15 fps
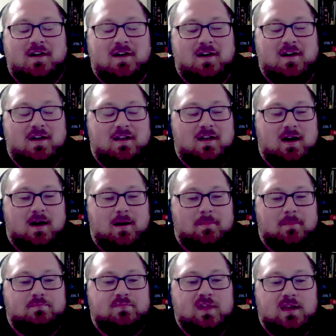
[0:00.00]
And
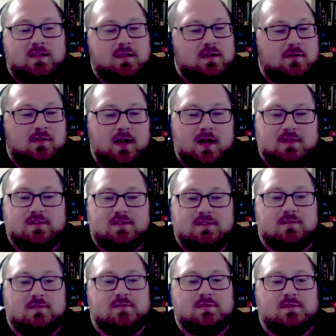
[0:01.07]
did a clinical at
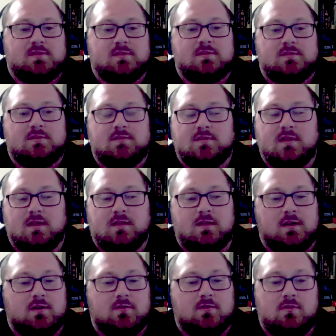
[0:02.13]
Exos, did a
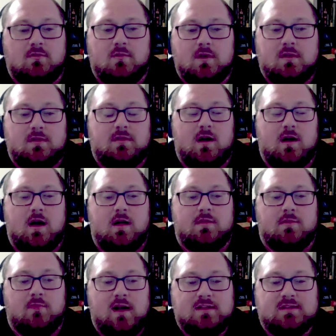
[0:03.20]
clinical with
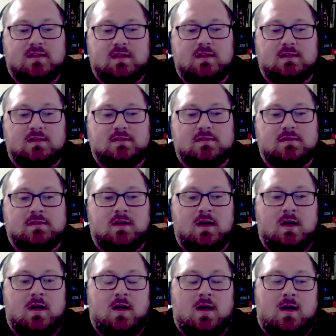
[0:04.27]
the Redskins.
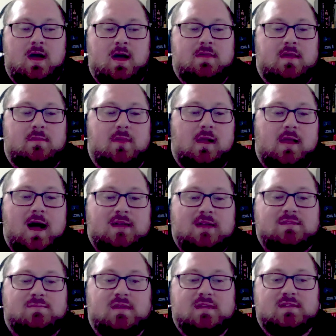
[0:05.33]
And then my
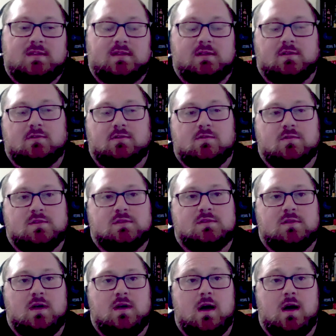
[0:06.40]
last PT clinical
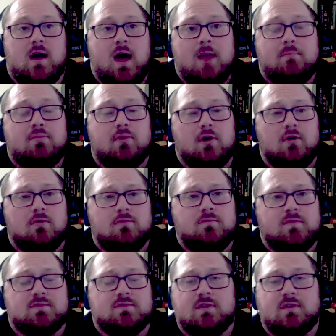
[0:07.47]
was at Pro
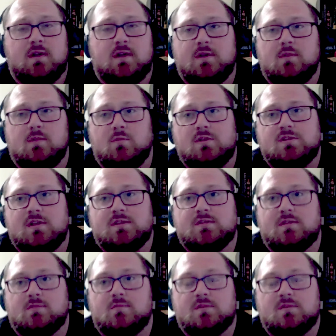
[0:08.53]
Physical Therapy in
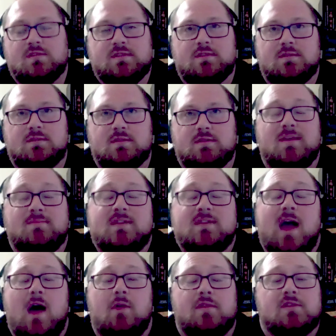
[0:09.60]
Winchester, which is the same
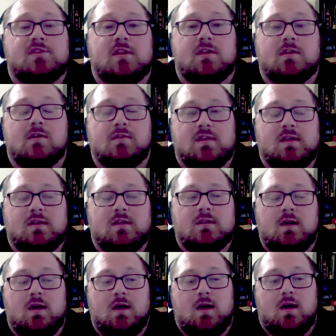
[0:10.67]
town that Shenandoah is in.